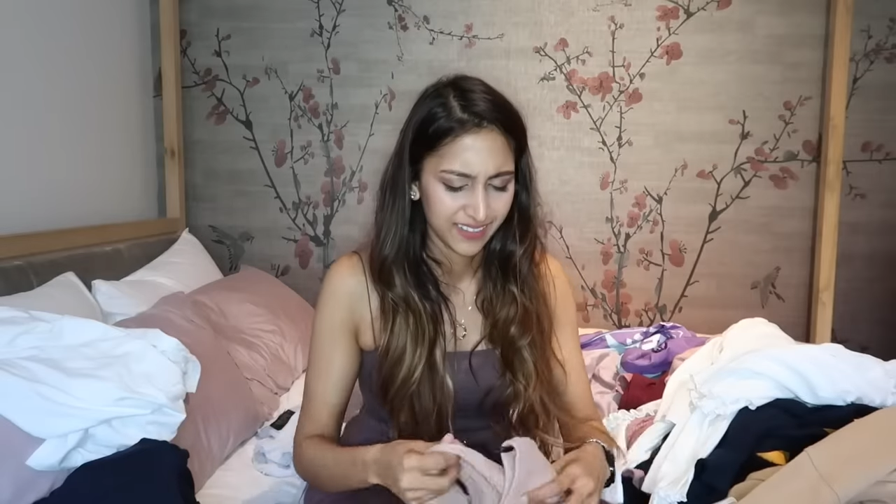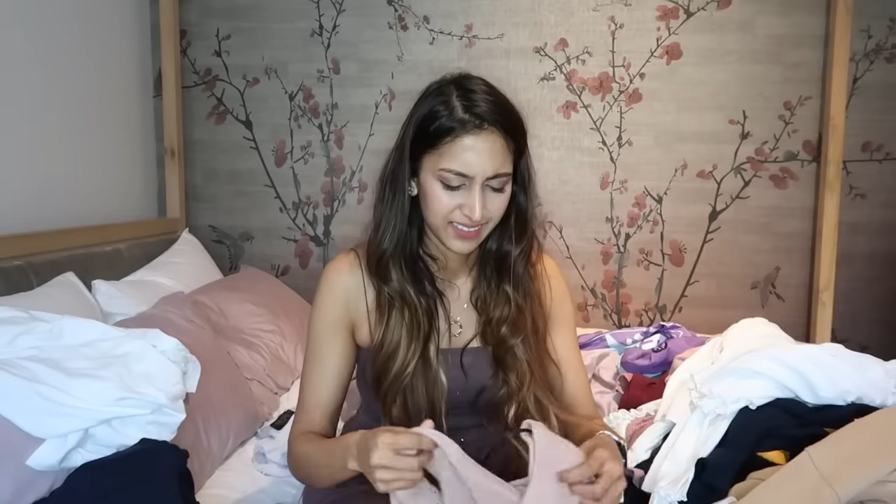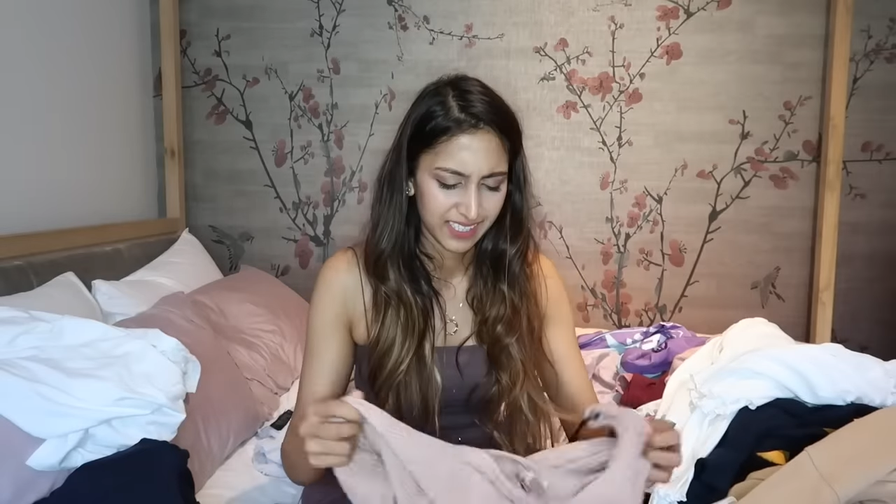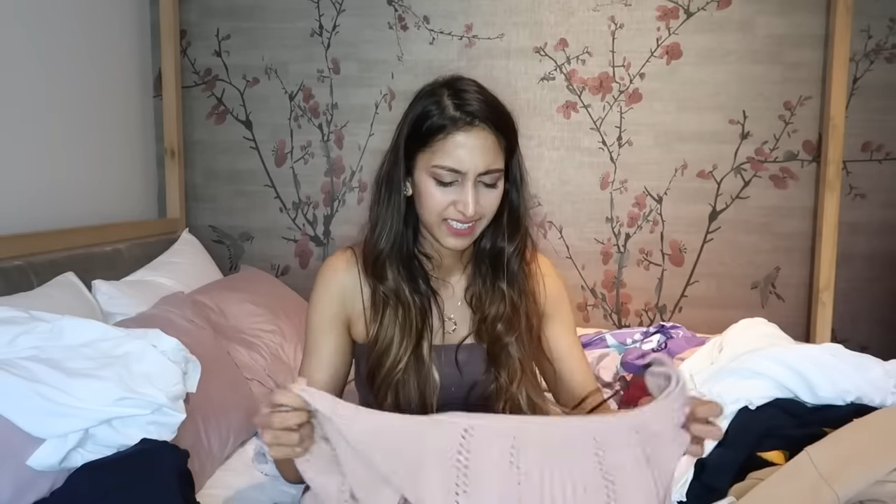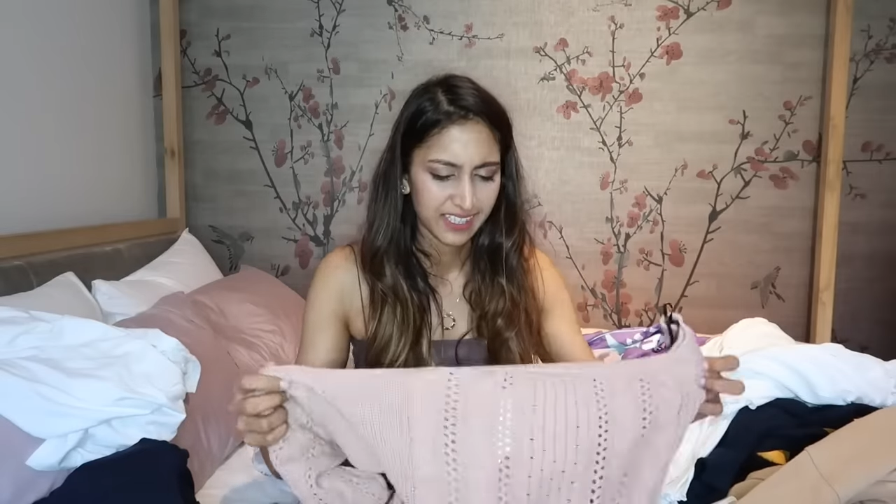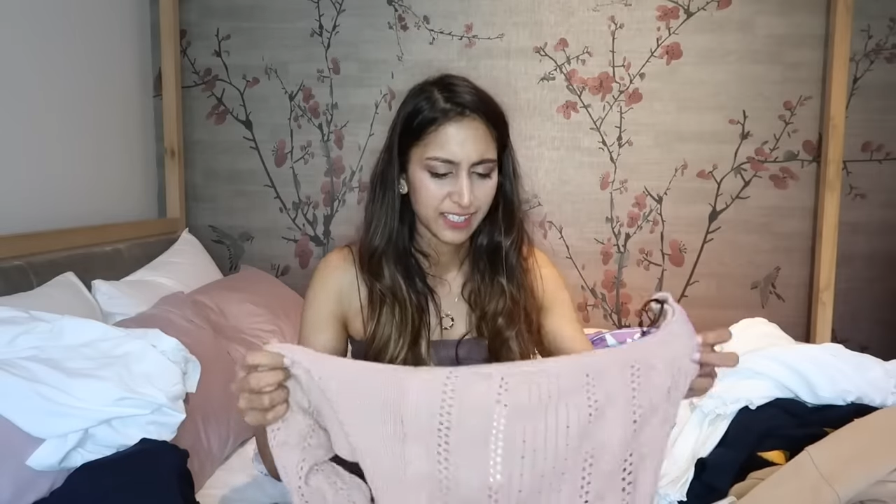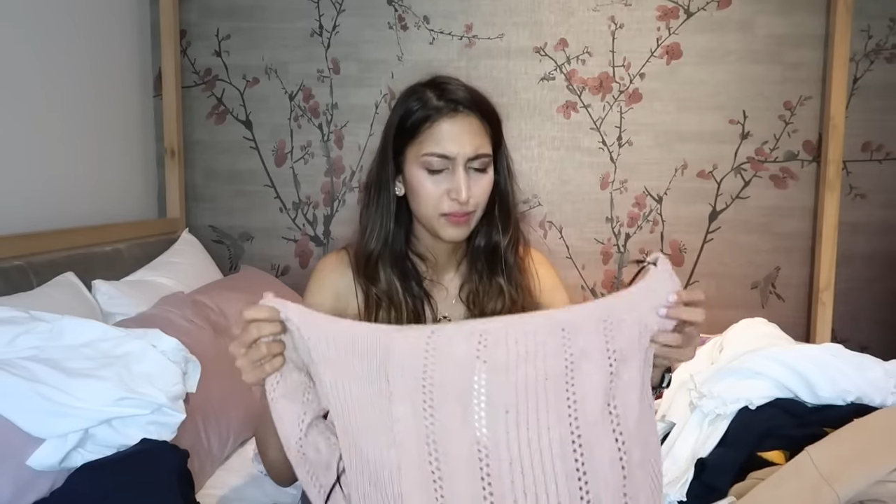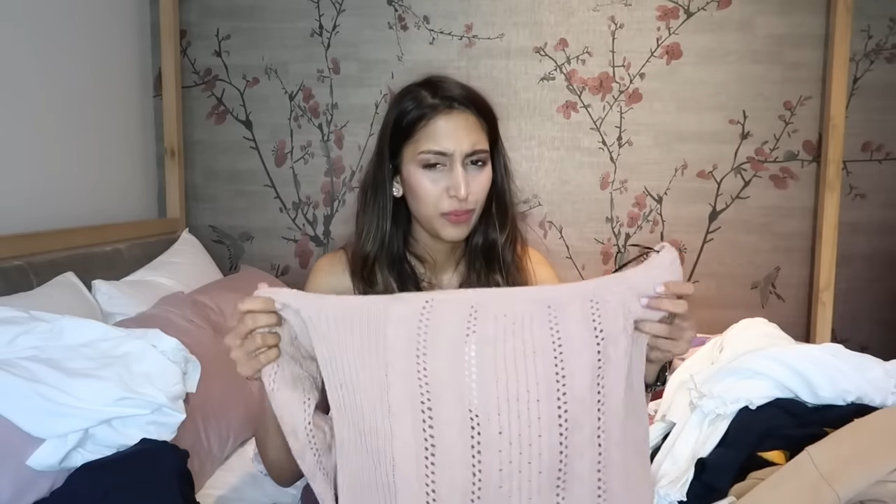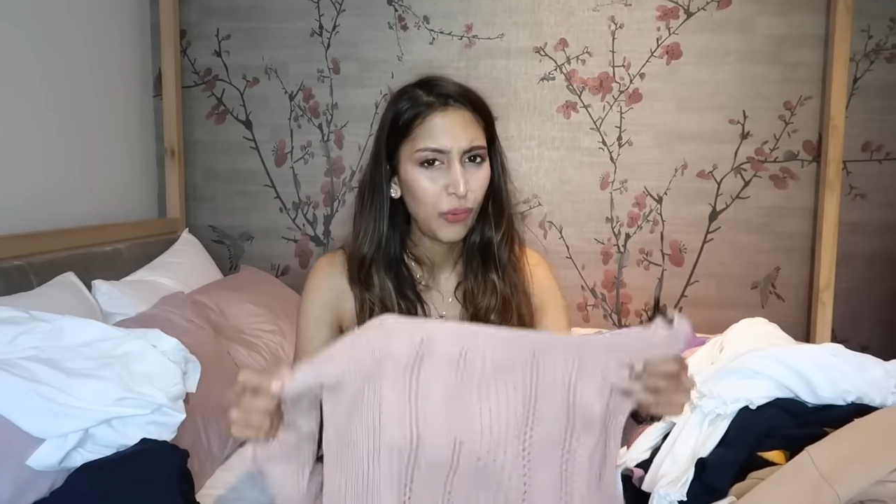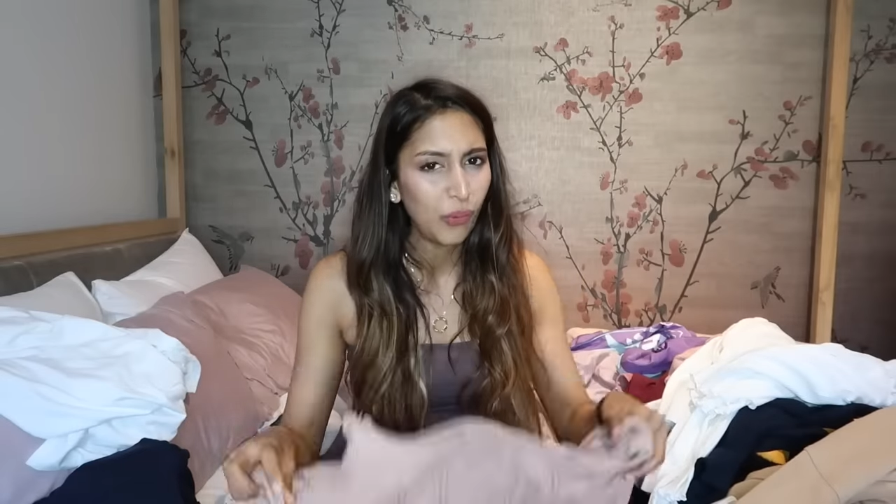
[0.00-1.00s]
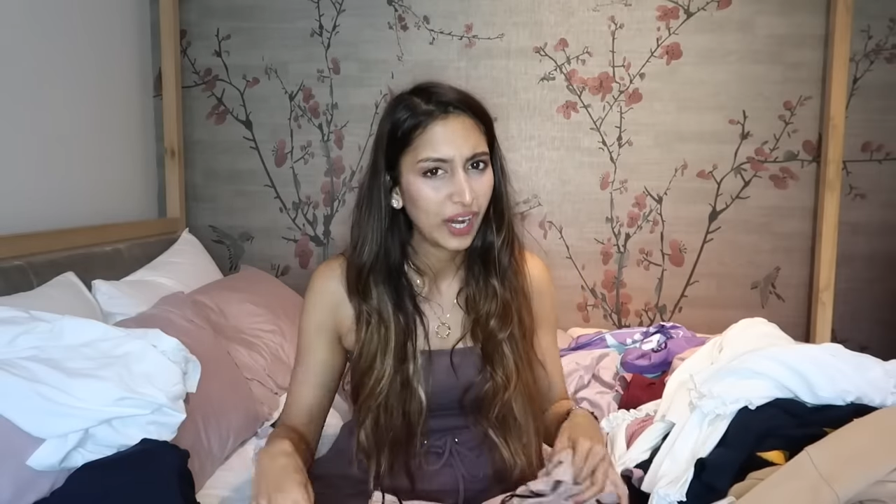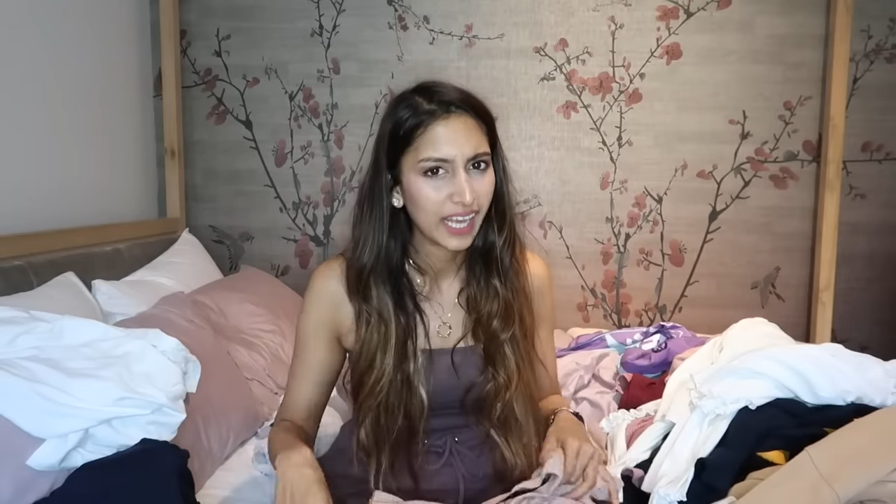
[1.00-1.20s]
And I was like, that's his poor